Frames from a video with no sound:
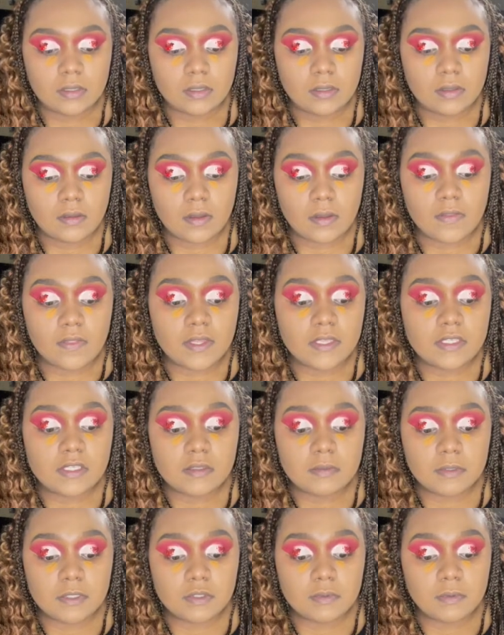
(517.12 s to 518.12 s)
And this is
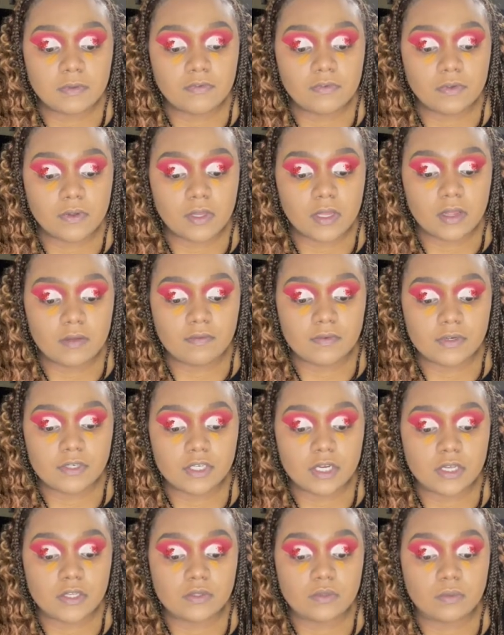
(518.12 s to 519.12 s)
supposed to be full coverage
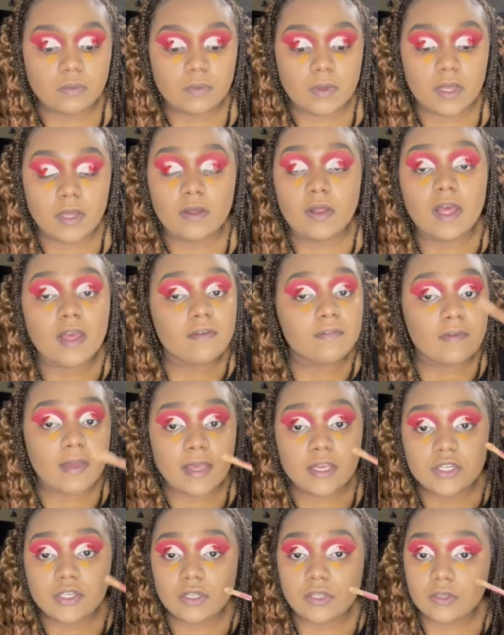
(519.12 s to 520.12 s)
as well. I've
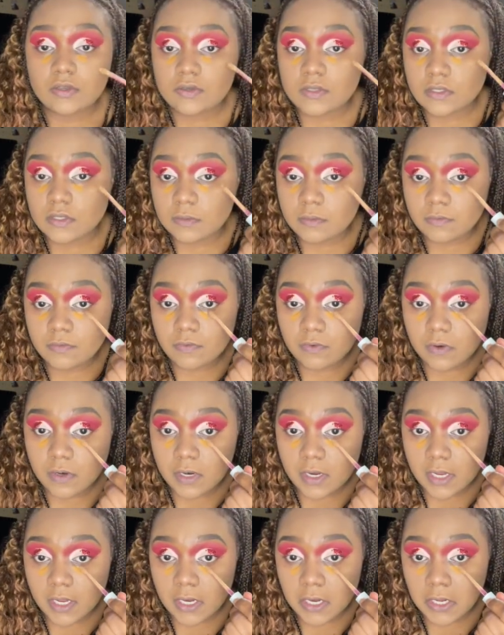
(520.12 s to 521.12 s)
actually used this before,
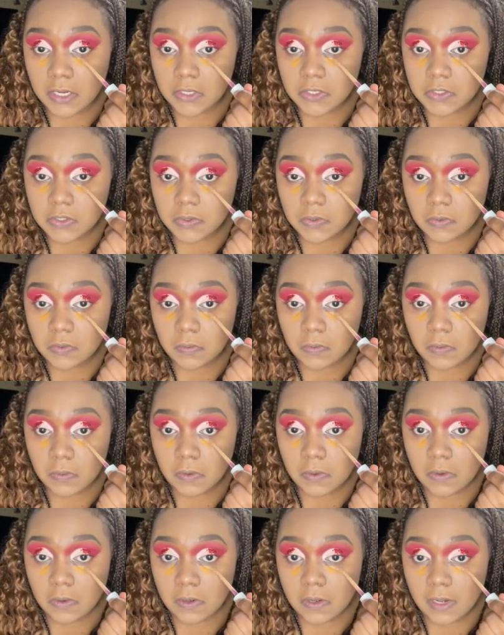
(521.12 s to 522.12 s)
and I do
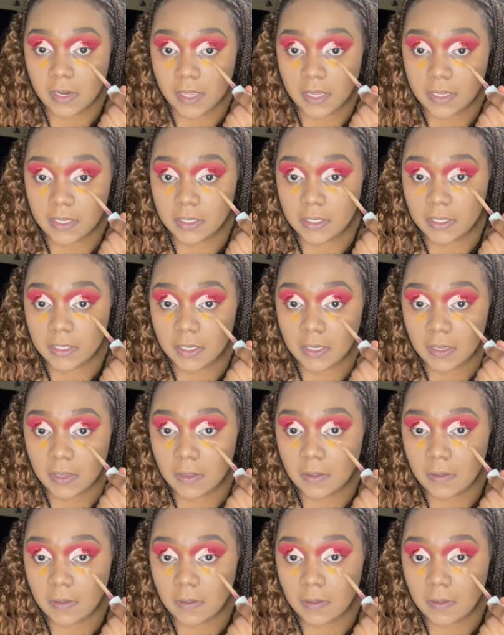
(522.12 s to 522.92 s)
like it.